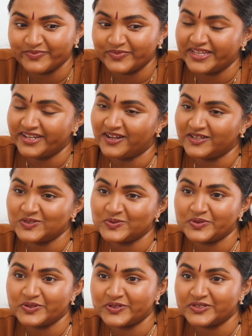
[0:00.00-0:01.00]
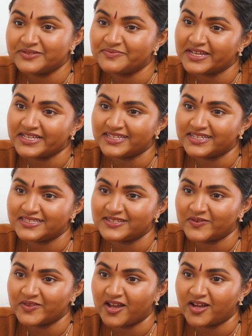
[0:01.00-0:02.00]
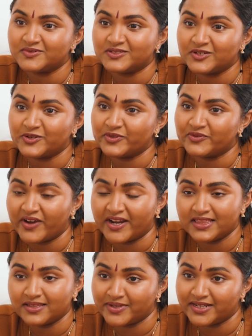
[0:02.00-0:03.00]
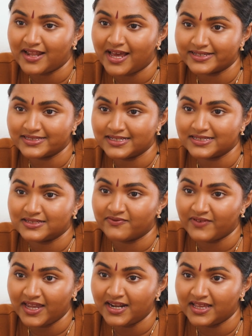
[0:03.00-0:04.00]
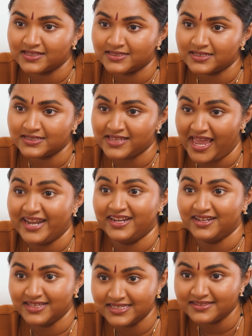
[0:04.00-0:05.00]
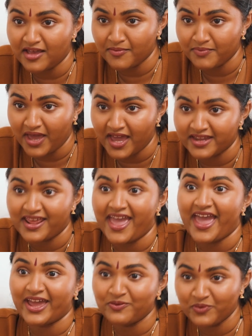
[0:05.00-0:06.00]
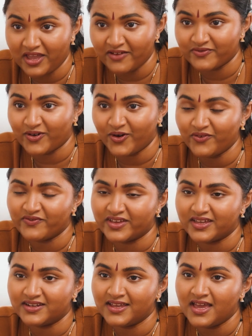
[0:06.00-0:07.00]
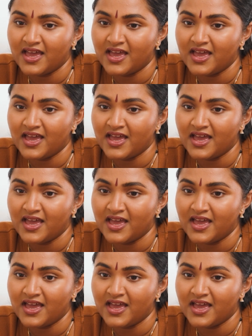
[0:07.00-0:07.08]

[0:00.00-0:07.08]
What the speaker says: in entrepreneurship because that's the only option with very limited access to finances, and it is that bad, and we have COVID,